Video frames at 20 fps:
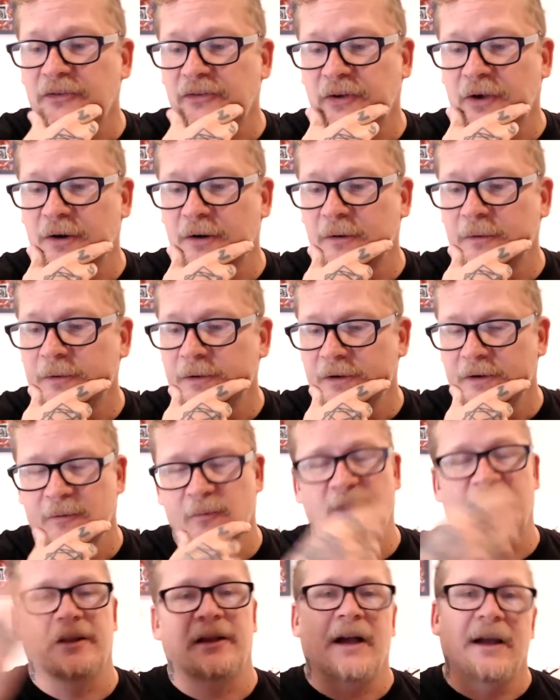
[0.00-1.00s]
So,
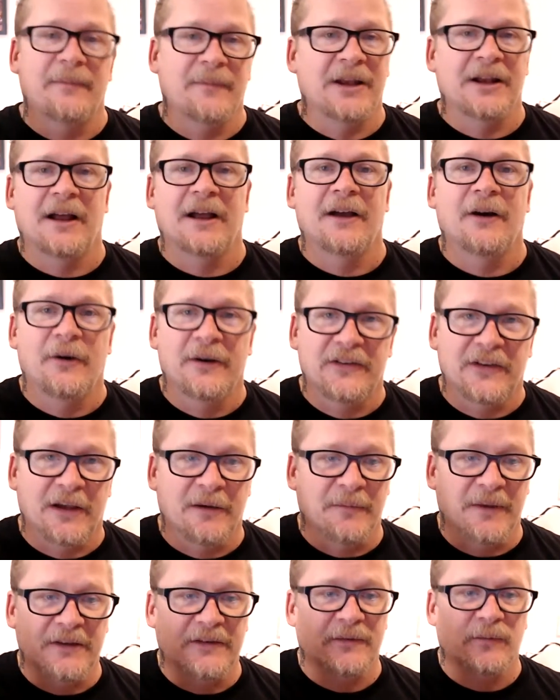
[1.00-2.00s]
well, I mean, I always
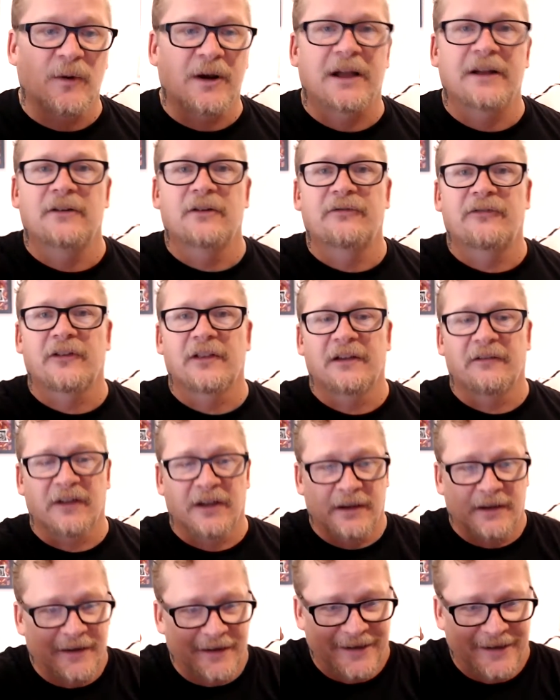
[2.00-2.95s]
am. That's what I do for a living.